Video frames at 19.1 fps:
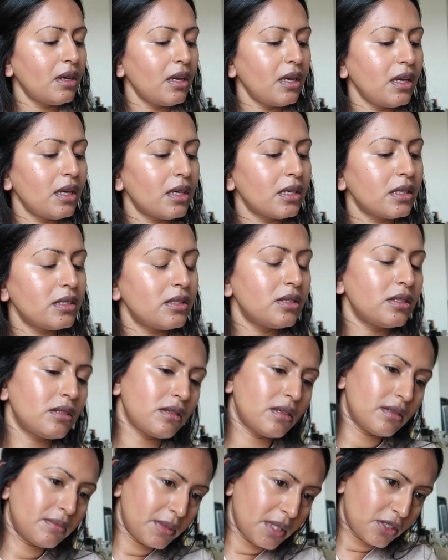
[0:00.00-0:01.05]
And
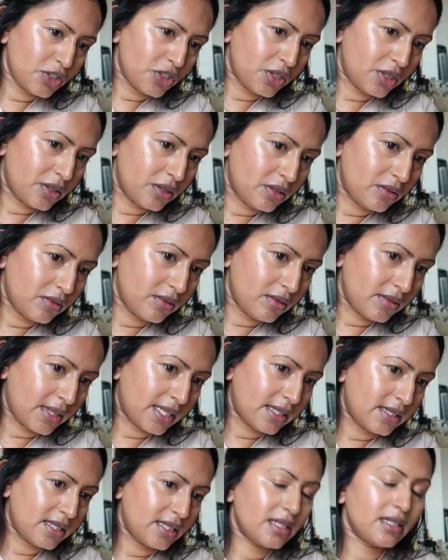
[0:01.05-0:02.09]
I'm not sure
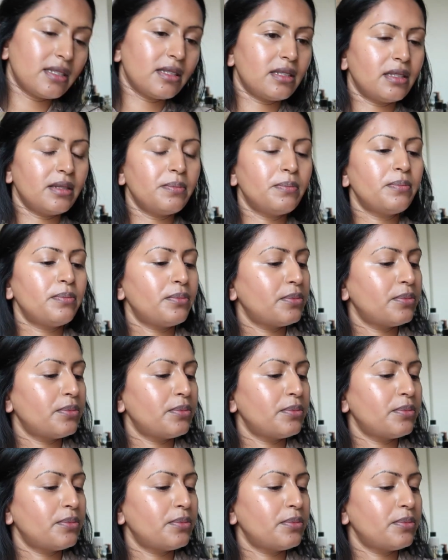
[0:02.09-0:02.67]
that's the